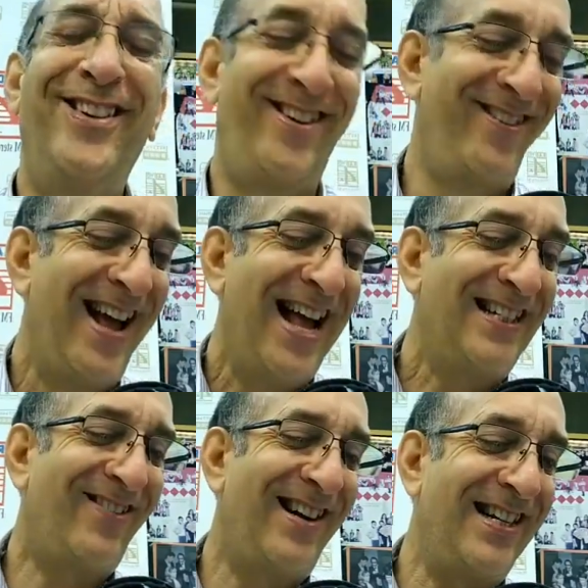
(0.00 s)
you know,
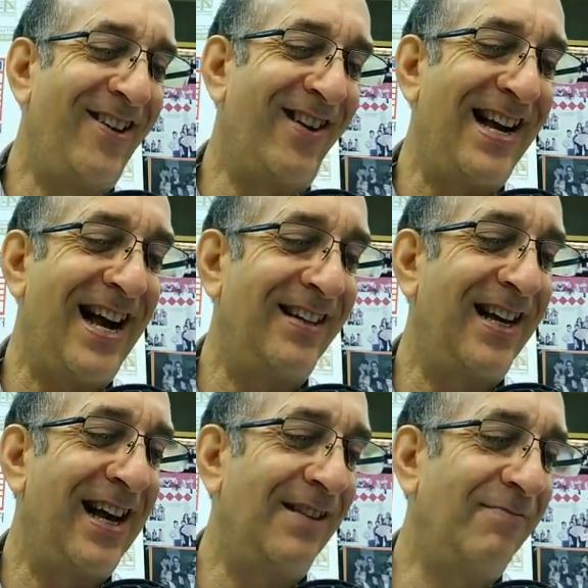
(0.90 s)
so I, you know, I, I,
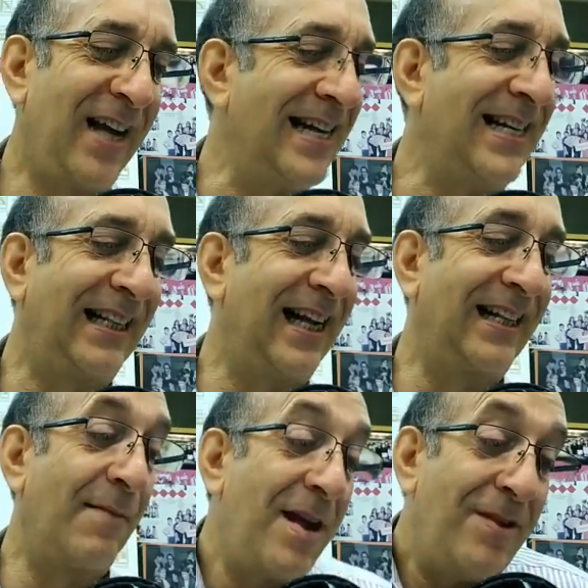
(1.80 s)
I didn't like
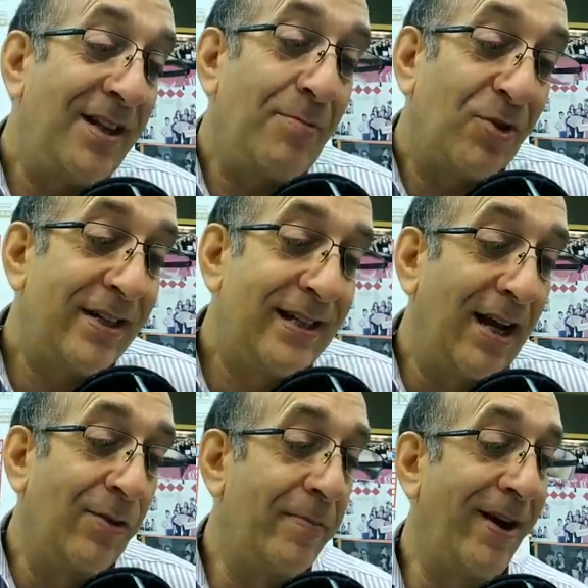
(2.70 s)
that. Maybe in the book it's
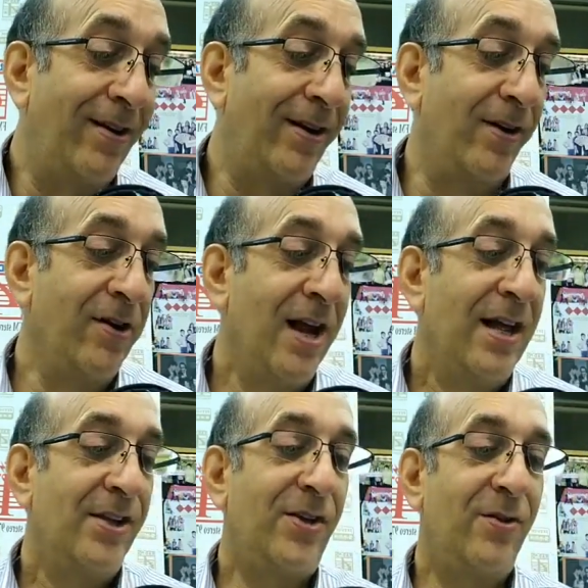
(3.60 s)
dealt with better. I don't know.
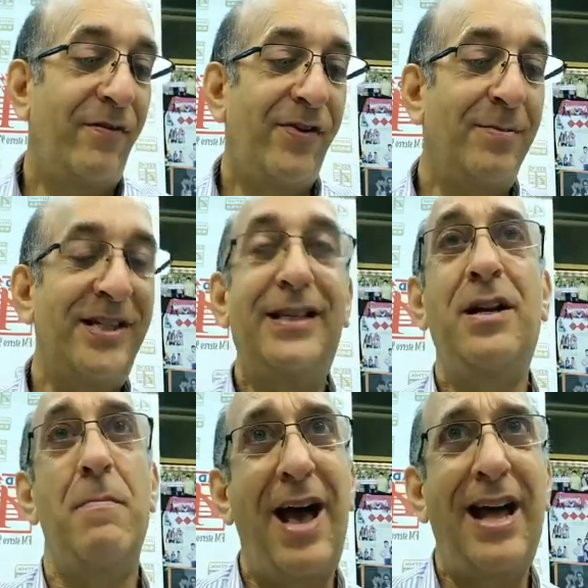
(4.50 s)
So, from a
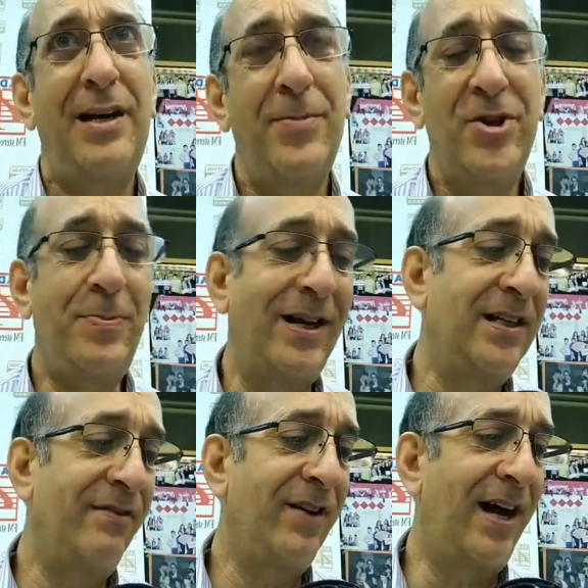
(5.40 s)
cinematic
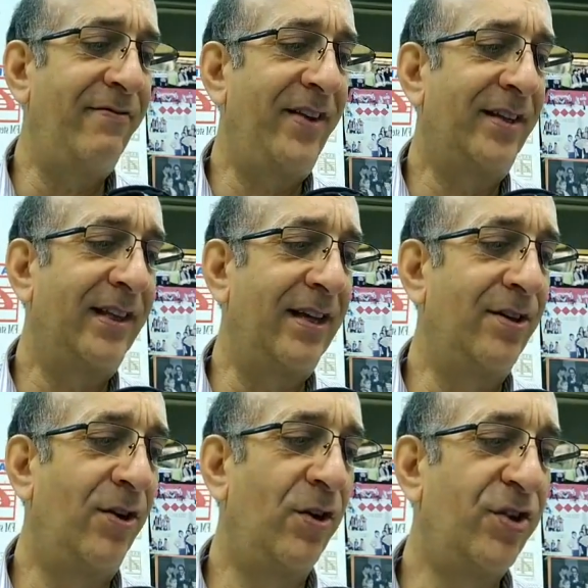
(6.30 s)
perspective, I felt that
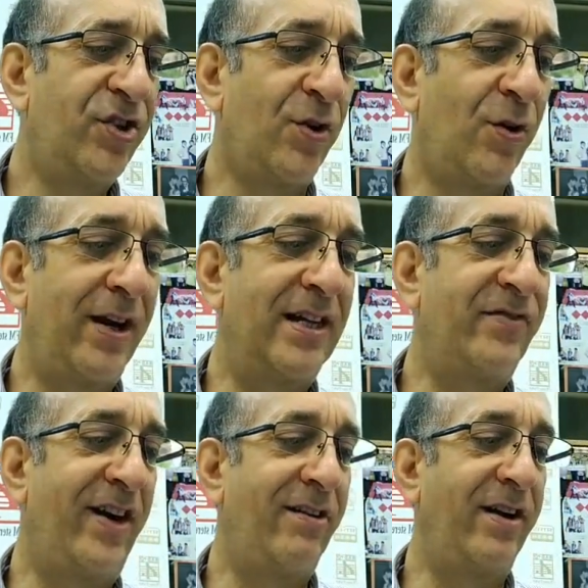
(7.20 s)
her story
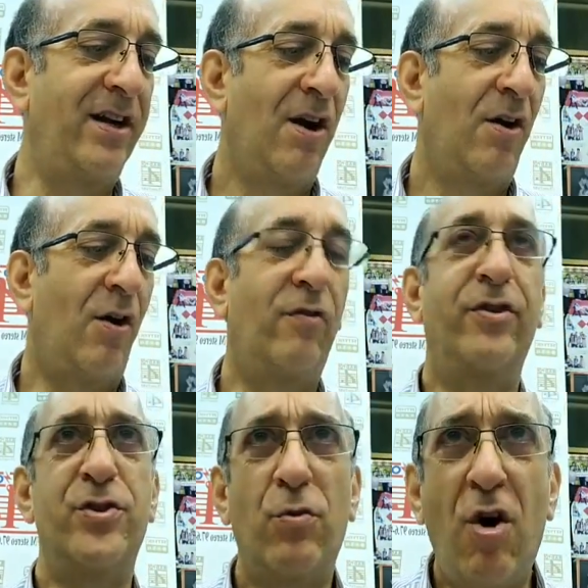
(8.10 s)
is very
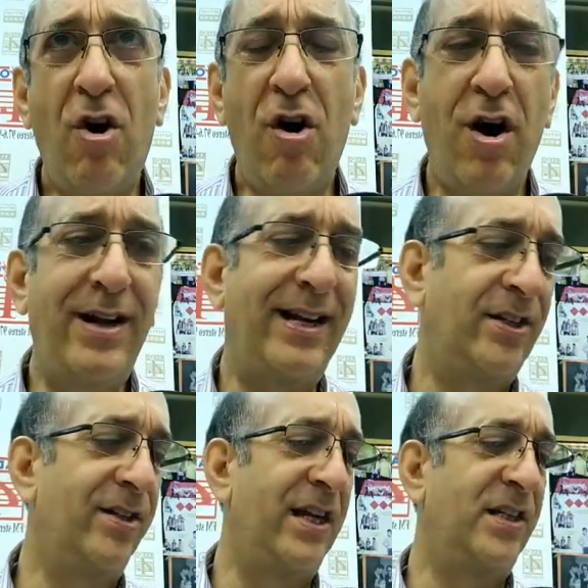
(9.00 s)
overdrawn.
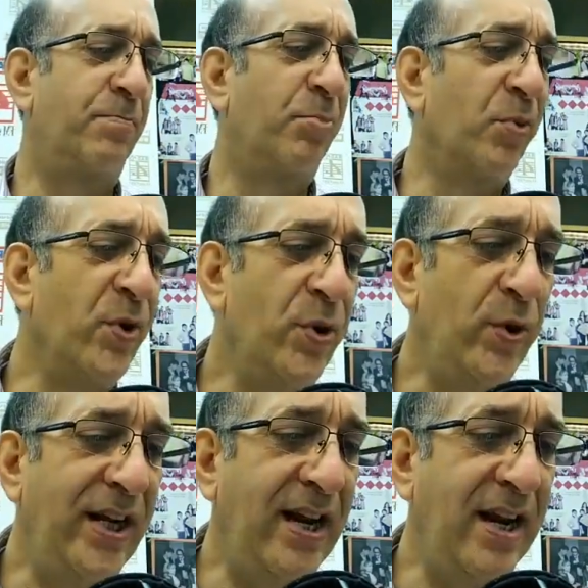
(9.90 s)
It's it's
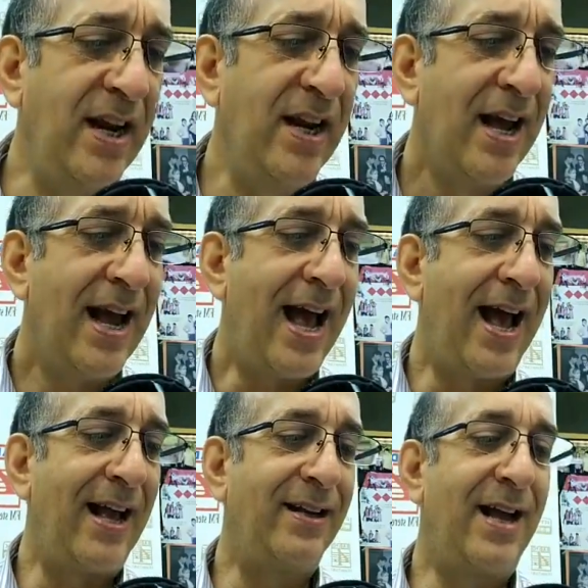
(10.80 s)
broody,
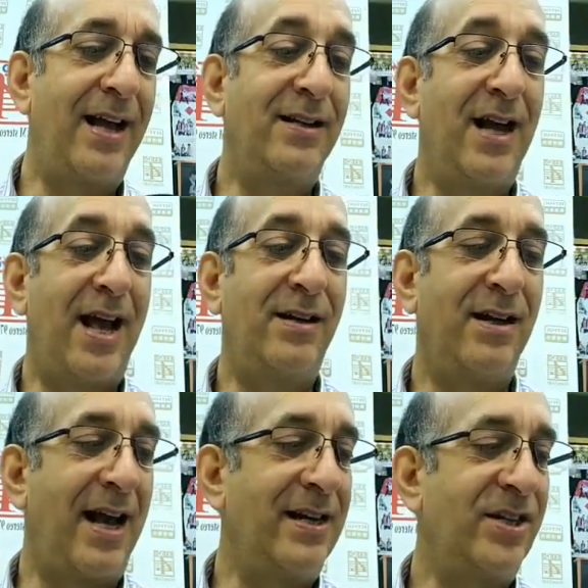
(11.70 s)
and and
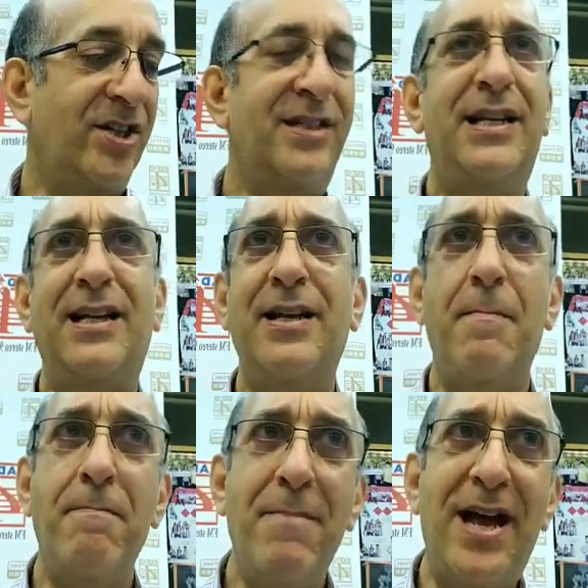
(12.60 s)
and and it just
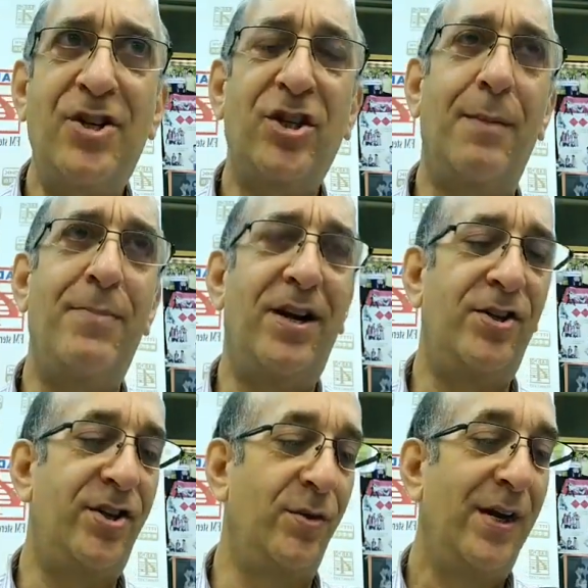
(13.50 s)
doesn't mesh
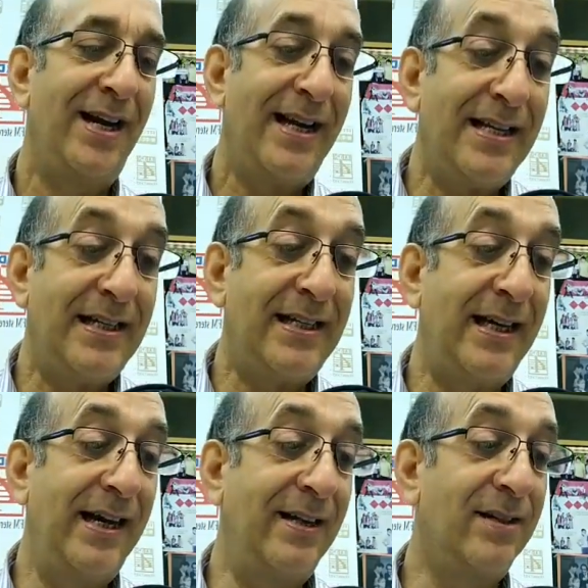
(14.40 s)
compared to his
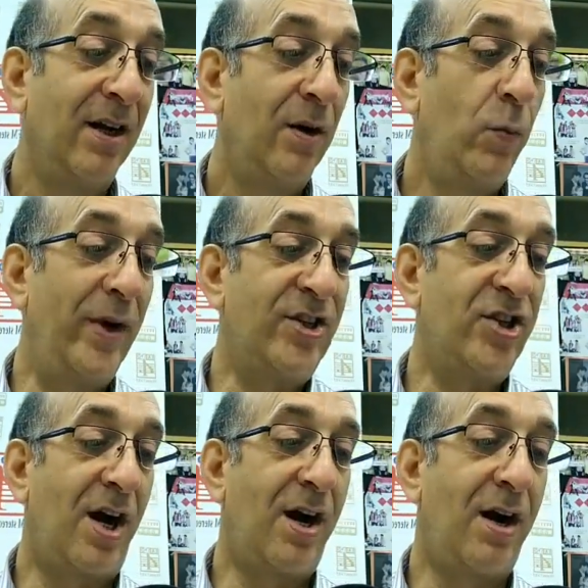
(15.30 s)
scenes,
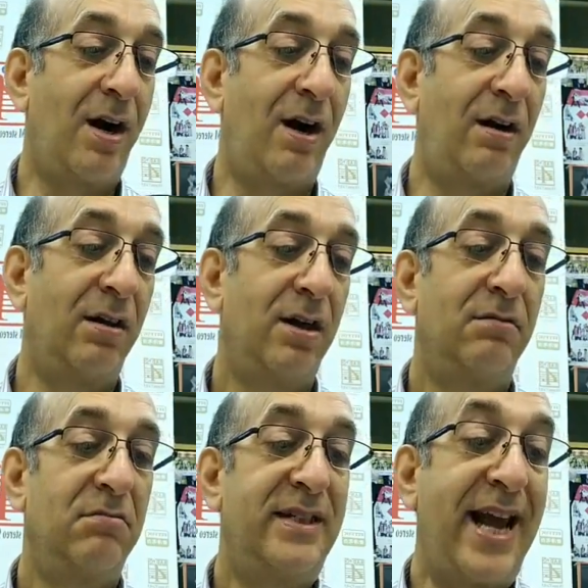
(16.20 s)
which are
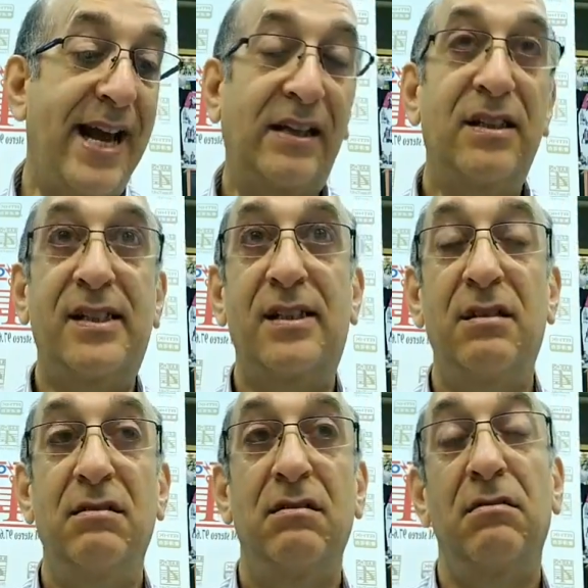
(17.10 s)
tense,
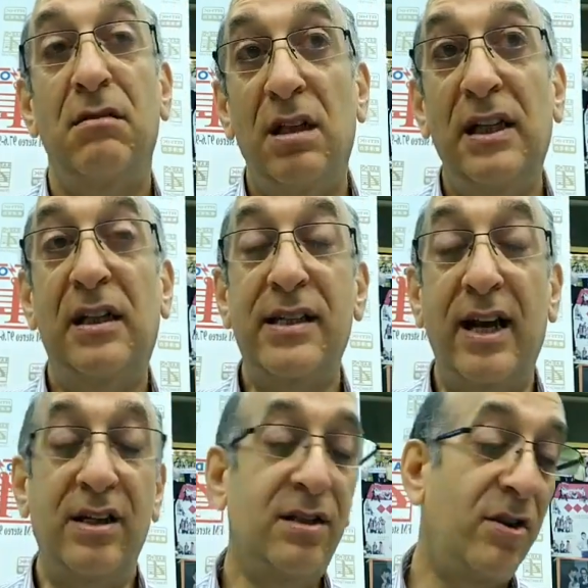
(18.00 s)
a little
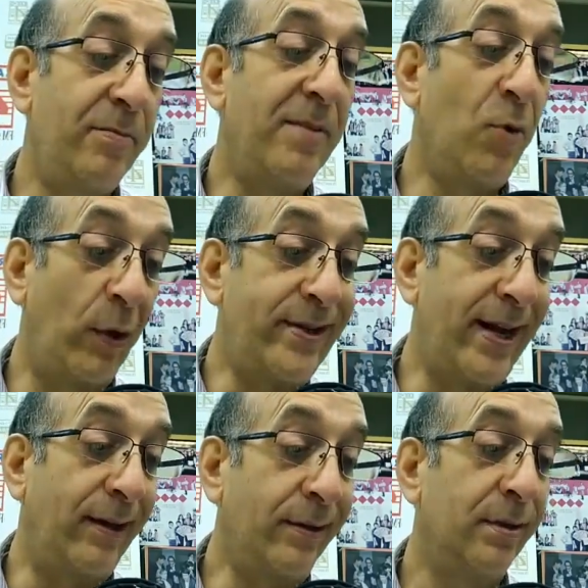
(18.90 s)
tense, could be more
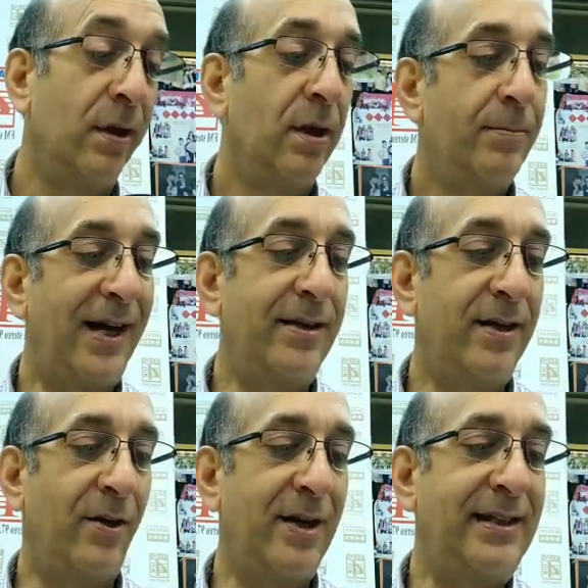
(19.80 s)
tense. But
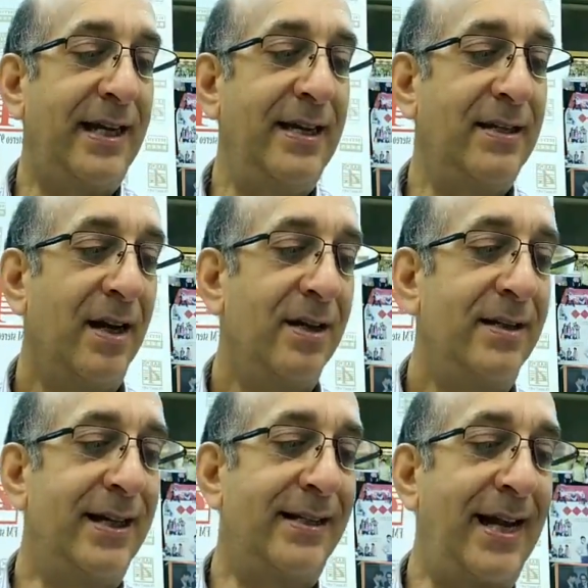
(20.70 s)
you know, as he's
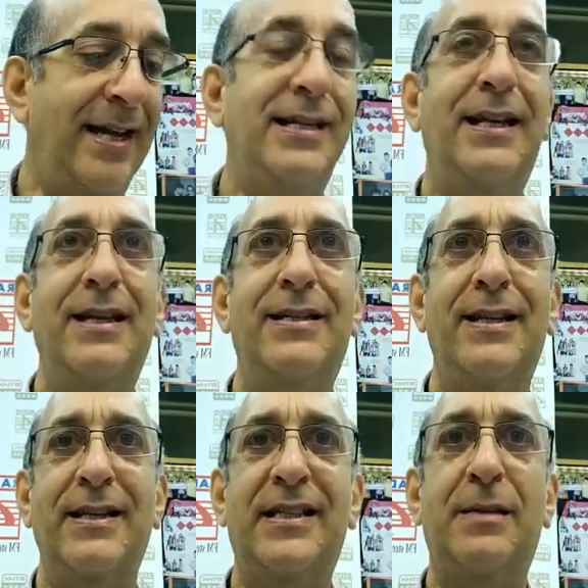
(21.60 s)
descending into
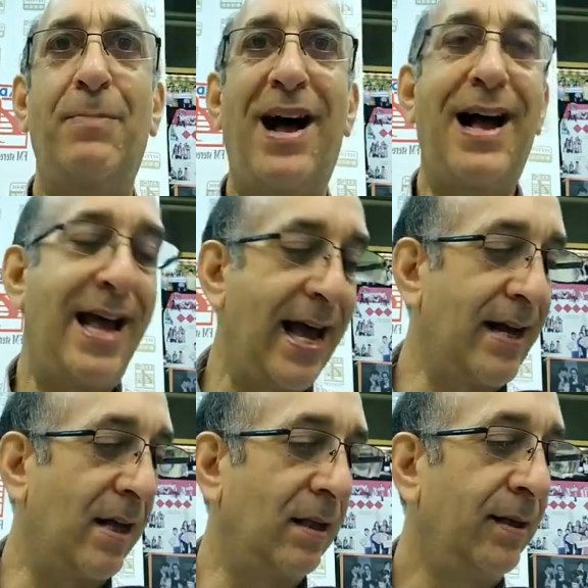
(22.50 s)
this spy
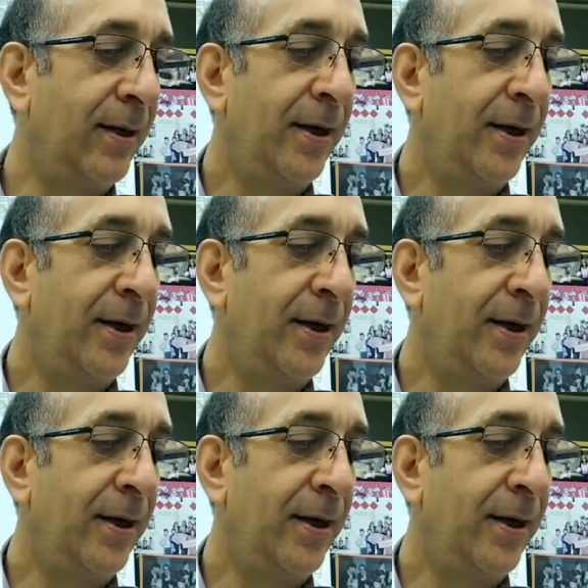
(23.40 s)
hell,